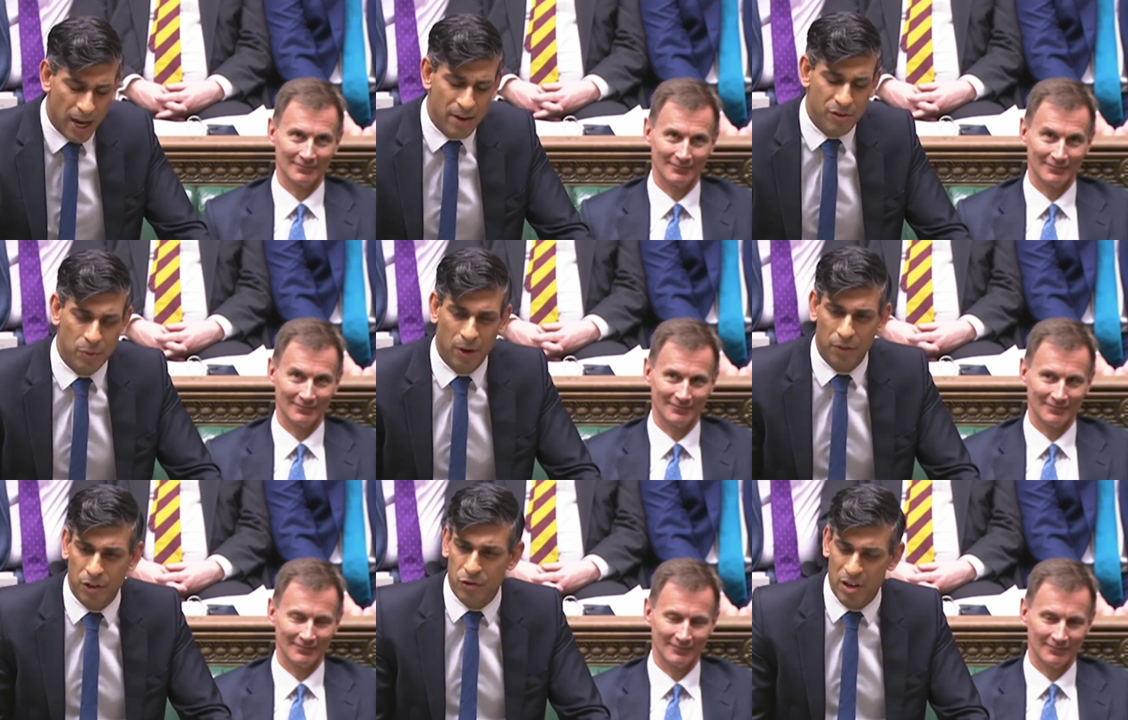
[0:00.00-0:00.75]
Speaker 1: get
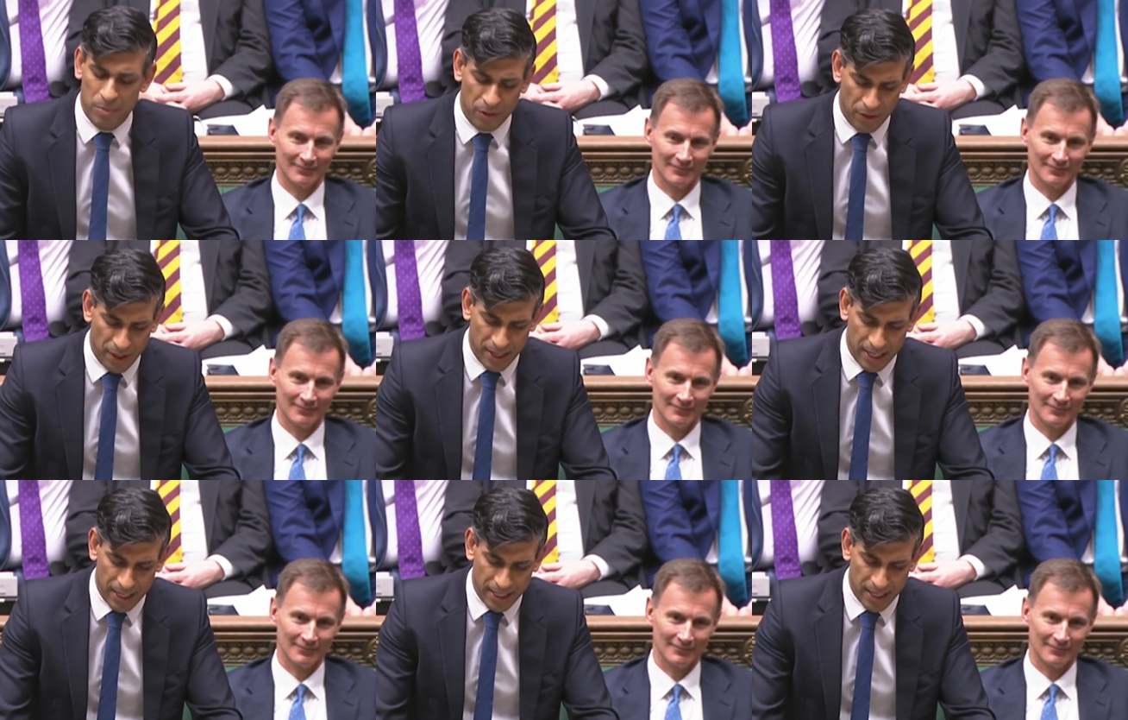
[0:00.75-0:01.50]
everyone the treatment that they
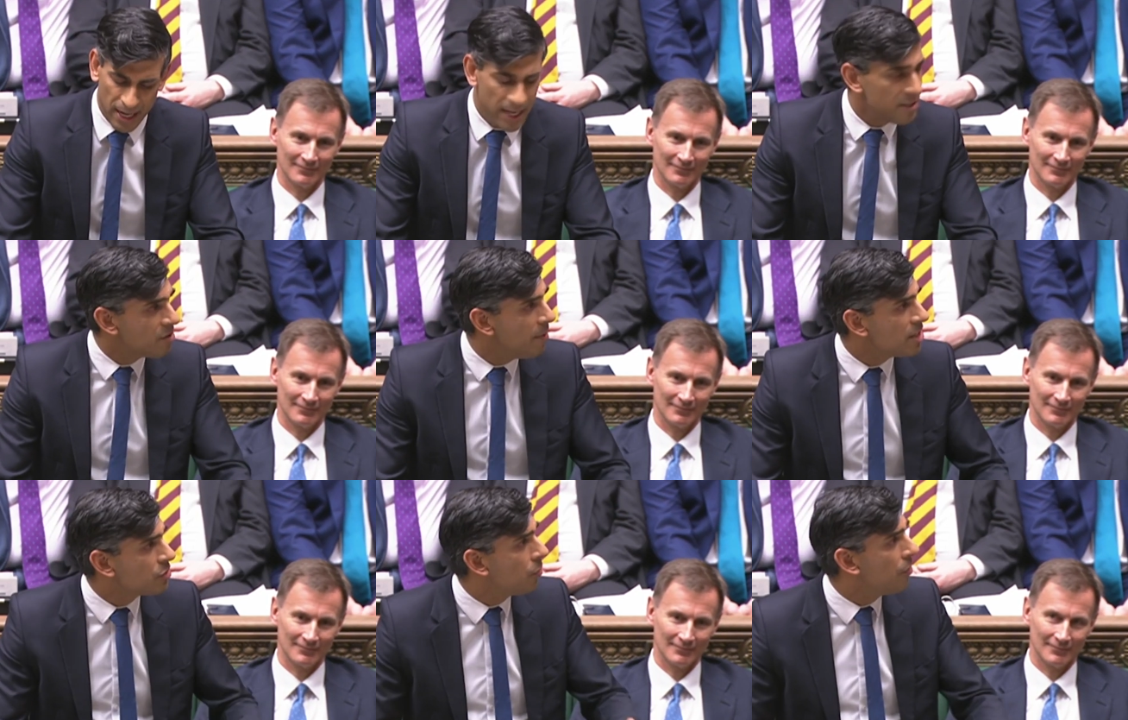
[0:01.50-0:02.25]
need is to
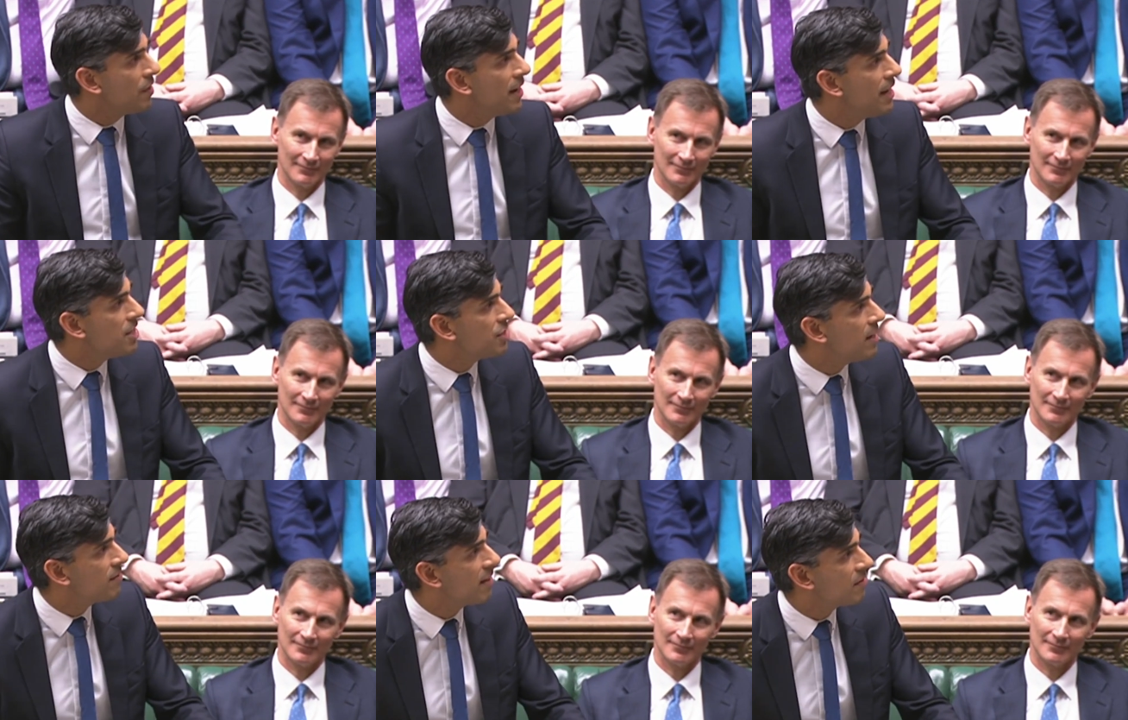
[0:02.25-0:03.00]
make sure that the
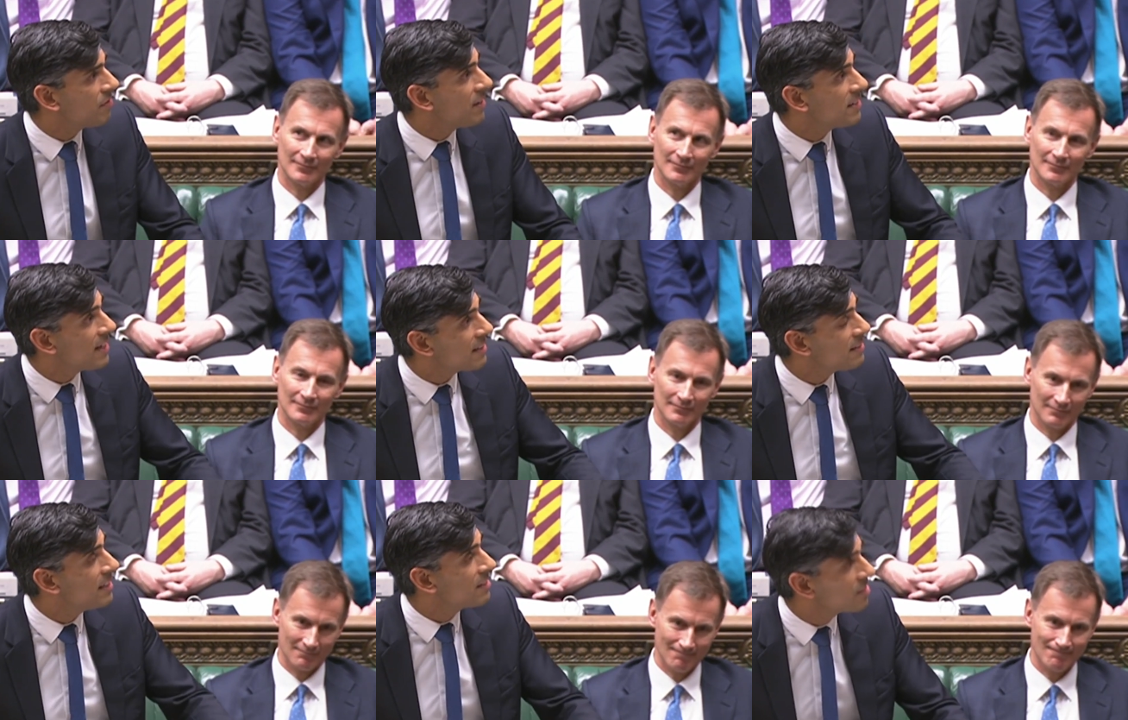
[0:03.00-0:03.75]
NHS has a
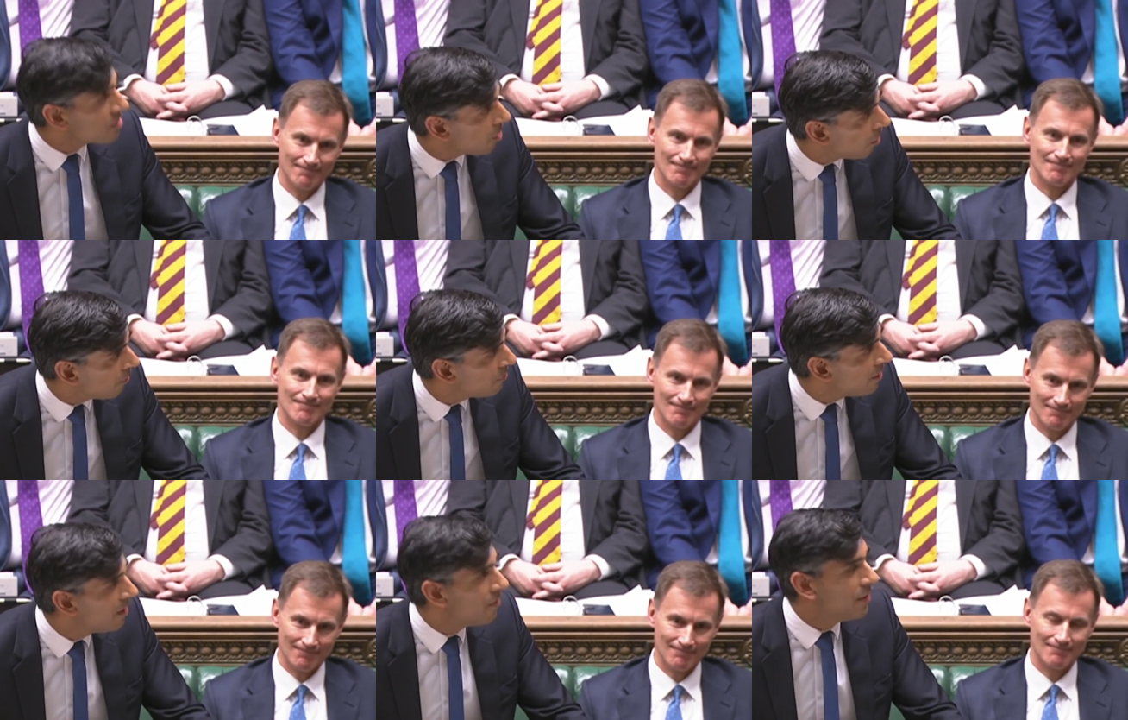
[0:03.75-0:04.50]
fantastic staff
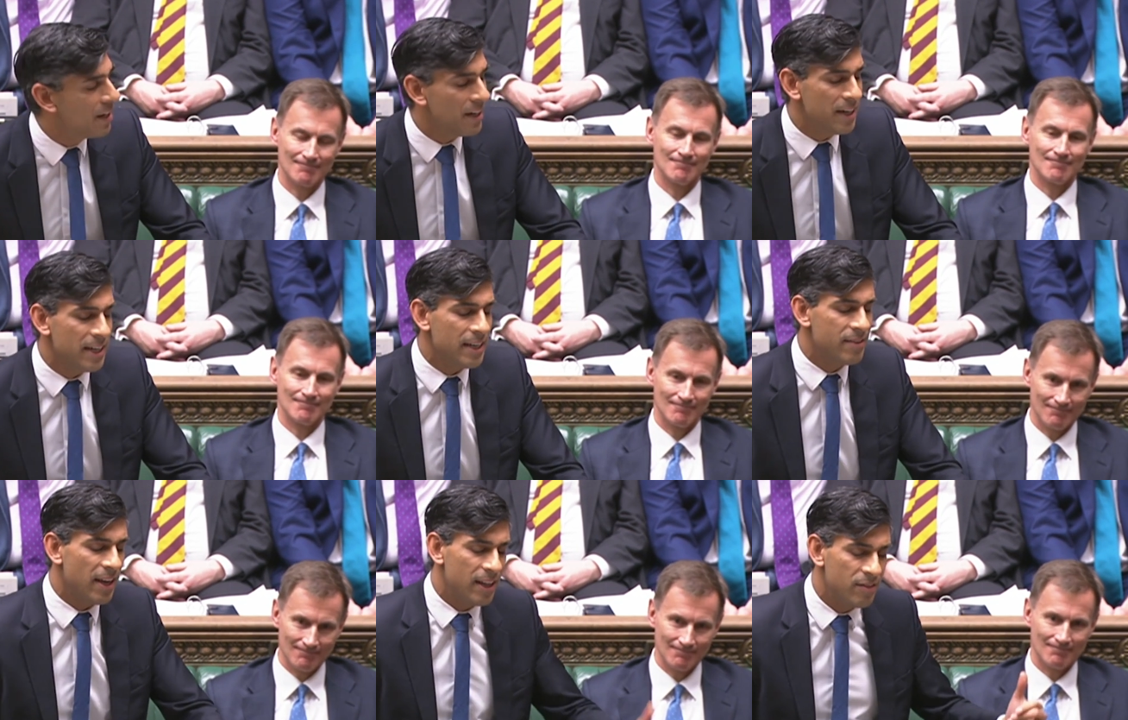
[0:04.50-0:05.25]
that it
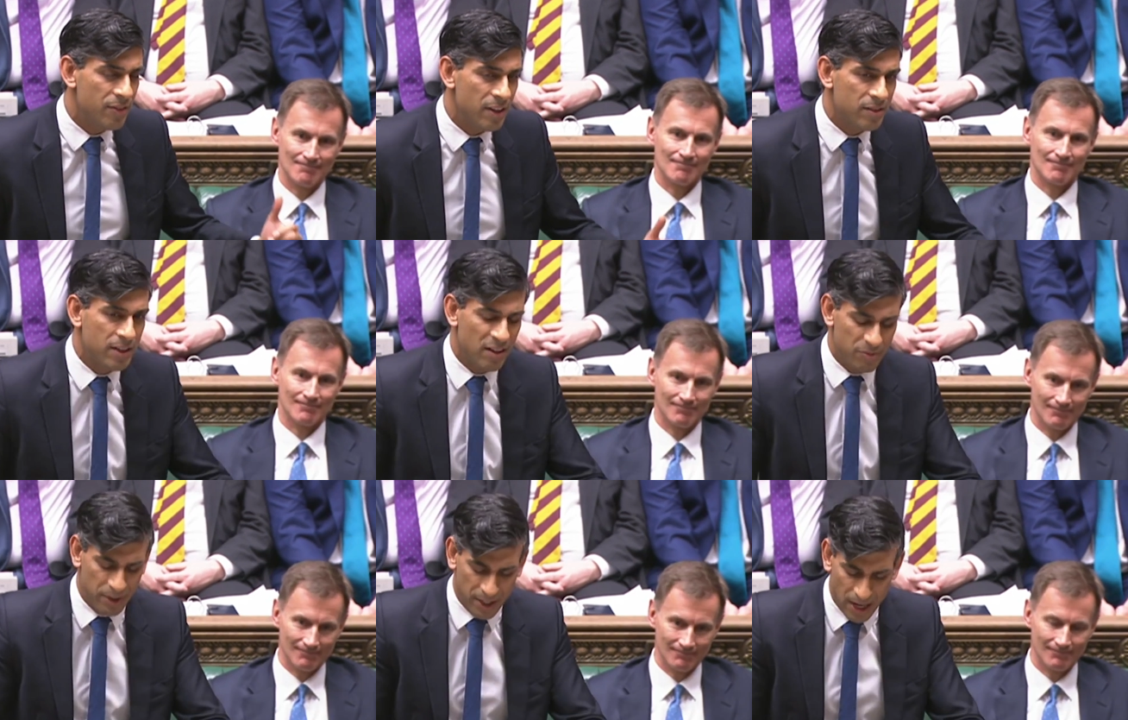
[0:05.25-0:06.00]
needs, and it's this
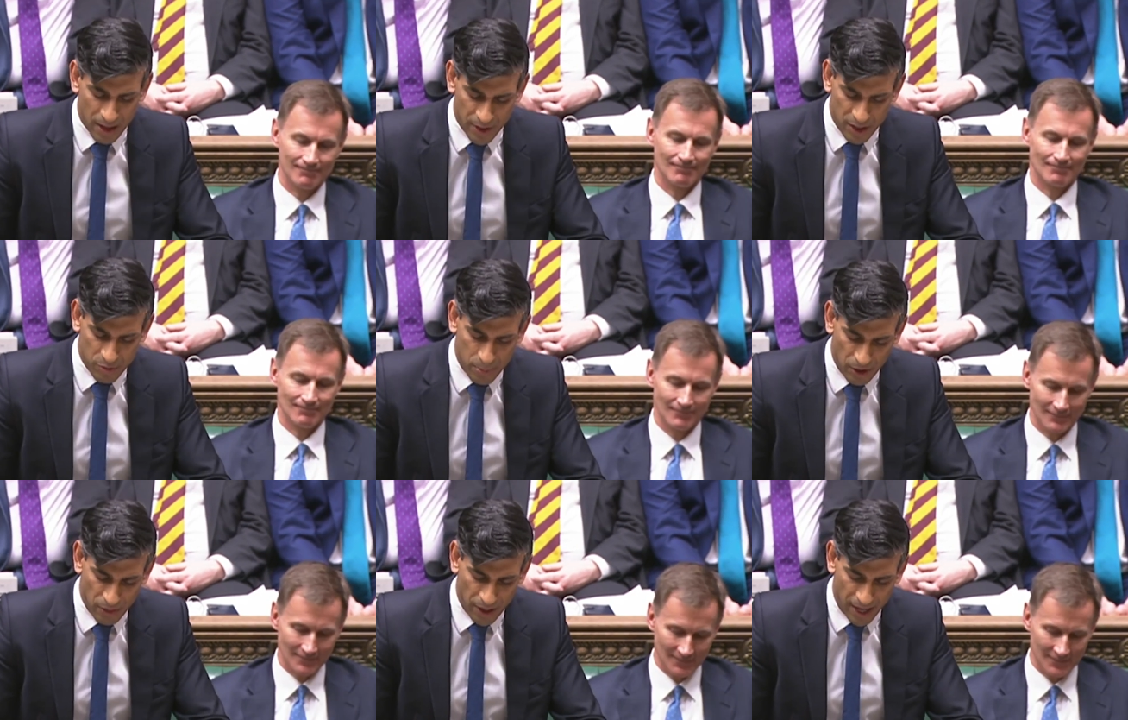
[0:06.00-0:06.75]
government that has
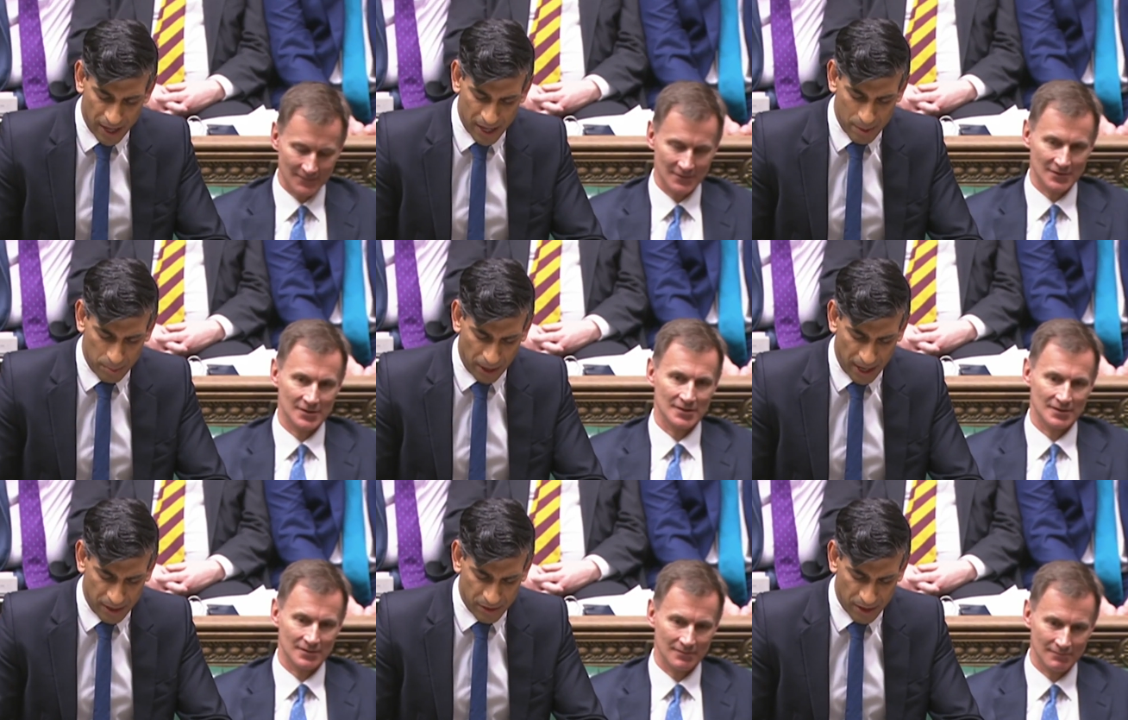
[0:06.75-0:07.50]
put that in
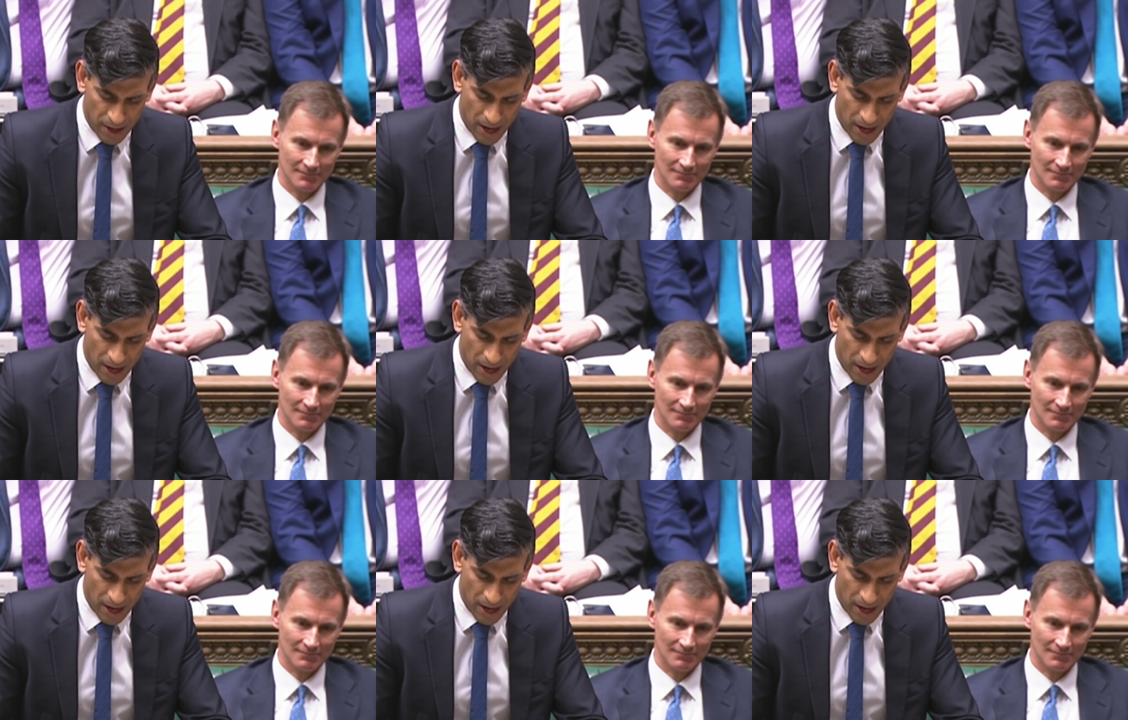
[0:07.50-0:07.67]
place.